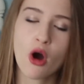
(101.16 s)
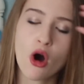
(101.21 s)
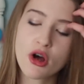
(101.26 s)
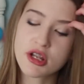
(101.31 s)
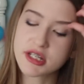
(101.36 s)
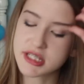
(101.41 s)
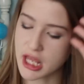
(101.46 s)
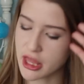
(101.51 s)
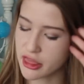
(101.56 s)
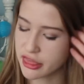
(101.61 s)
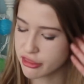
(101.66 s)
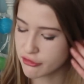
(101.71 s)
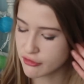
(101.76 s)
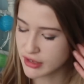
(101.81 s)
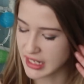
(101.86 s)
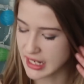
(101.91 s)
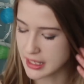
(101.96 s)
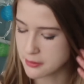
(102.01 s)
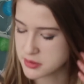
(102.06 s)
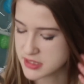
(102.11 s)
got
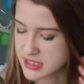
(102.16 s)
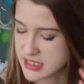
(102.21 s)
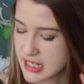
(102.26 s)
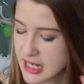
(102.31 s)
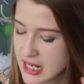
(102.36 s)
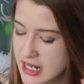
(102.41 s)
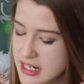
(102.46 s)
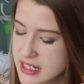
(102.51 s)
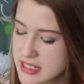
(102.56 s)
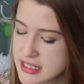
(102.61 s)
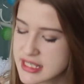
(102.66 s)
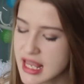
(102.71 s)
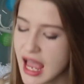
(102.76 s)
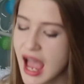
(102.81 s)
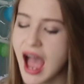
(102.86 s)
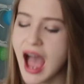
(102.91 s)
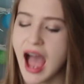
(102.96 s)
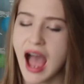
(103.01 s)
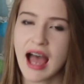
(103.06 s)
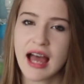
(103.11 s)
three lipsticks,
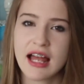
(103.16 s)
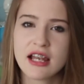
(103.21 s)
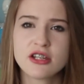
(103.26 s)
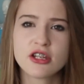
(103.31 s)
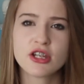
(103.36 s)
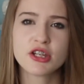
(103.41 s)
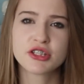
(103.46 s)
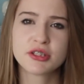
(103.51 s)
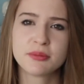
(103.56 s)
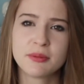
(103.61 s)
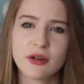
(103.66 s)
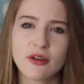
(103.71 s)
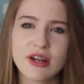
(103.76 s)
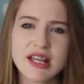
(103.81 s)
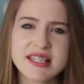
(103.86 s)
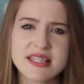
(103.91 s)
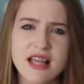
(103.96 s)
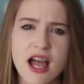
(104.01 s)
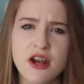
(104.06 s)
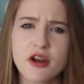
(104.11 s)
and to be
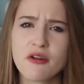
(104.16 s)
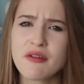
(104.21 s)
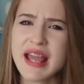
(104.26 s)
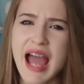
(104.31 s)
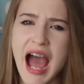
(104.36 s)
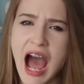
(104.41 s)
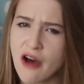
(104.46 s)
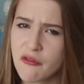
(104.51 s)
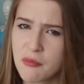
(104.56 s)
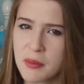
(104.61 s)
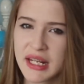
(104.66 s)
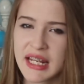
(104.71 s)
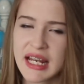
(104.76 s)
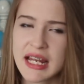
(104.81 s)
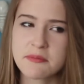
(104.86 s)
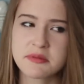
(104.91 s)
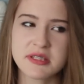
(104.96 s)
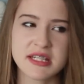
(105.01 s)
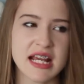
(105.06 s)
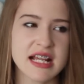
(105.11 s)
honest, I don't really have many
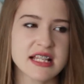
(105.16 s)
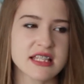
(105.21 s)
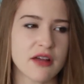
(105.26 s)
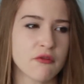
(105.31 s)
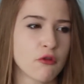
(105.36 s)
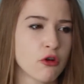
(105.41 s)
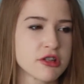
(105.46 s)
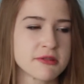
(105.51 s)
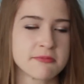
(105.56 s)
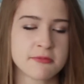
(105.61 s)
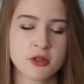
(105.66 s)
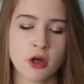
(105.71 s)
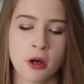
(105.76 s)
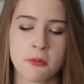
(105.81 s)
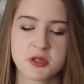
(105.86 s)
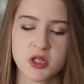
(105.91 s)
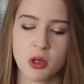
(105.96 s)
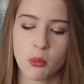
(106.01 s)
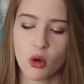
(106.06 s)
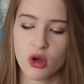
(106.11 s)
lipsticks. I've got some
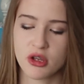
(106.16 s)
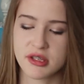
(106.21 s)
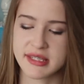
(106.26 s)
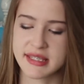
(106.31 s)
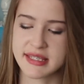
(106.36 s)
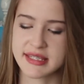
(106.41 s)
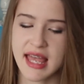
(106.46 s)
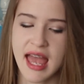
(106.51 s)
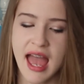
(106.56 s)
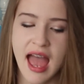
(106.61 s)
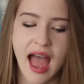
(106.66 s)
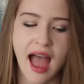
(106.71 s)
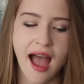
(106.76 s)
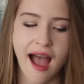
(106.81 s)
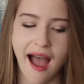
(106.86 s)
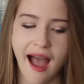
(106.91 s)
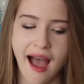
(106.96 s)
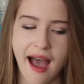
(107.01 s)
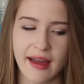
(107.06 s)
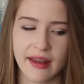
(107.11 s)
Topshop ones
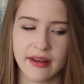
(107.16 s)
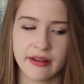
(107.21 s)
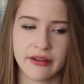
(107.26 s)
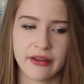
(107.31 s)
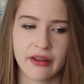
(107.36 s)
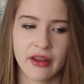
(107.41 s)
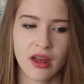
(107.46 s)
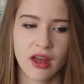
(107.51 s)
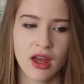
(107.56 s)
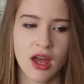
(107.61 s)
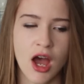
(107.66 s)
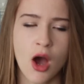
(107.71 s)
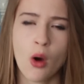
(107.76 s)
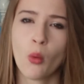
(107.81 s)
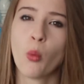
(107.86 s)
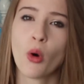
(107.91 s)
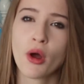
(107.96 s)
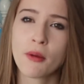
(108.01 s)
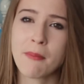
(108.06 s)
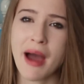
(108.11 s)
and
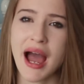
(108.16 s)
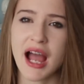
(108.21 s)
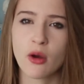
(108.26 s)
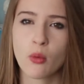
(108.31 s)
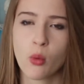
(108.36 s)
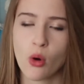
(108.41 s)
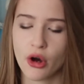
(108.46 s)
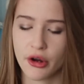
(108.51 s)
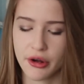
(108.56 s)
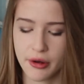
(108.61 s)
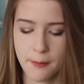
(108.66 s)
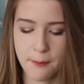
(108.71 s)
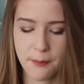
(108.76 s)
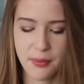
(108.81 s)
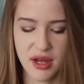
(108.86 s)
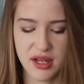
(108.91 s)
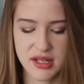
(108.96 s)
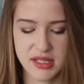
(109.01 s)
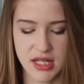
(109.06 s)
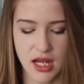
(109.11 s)
one MAC one,
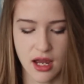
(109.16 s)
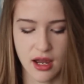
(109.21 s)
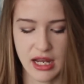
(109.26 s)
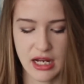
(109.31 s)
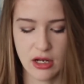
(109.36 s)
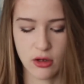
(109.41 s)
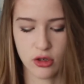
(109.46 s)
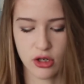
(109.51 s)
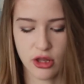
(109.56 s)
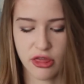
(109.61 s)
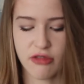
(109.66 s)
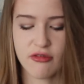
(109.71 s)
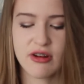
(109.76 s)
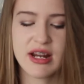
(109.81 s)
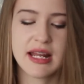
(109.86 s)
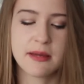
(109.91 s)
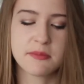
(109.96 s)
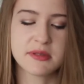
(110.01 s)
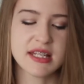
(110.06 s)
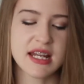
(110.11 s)
but I got three
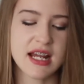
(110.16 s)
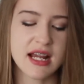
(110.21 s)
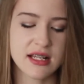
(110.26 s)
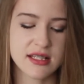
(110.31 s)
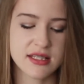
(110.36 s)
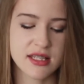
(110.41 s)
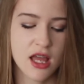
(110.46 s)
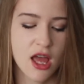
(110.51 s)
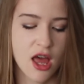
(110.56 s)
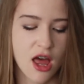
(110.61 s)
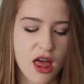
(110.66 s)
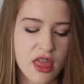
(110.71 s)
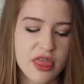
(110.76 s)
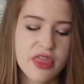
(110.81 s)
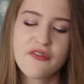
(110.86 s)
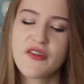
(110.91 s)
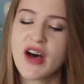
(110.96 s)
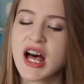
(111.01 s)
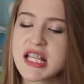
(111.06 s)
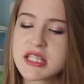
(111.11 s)
lipsticks.
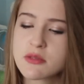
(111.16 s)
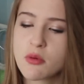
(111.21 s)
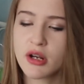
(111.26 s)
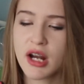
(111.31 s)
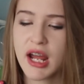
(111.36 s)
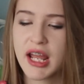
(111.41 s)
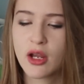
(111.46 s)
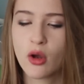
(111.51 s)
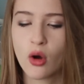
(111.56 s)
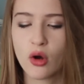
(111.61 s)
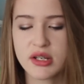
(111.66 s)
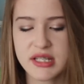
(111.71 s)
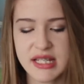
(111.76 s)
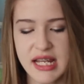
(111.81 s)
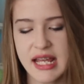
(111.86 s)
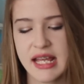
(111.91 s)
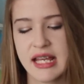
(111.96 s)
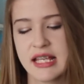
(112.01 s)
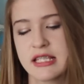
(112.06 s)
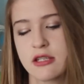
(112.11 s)
The first one I got
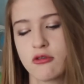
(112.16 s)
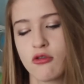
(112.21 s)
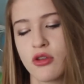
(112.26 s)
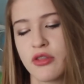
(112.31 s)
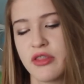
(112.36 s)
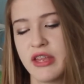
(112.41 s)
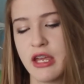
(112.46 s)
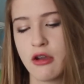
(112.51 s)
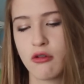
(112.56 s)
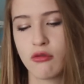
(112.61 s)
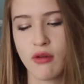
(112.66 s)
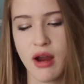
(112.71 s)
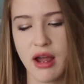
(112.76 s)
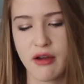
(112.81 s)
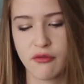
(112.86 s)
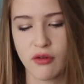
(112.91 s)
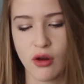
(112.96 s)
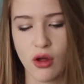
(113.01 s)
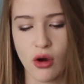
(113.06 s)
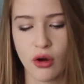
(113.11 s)
is the
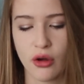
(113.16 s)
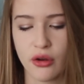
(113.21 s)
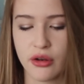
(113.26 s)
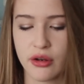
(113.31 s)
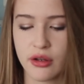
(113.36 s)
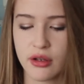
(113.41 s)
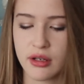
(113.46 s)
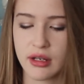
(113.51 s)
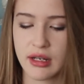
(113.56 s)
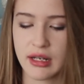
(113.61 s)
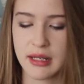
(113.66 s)
Revlon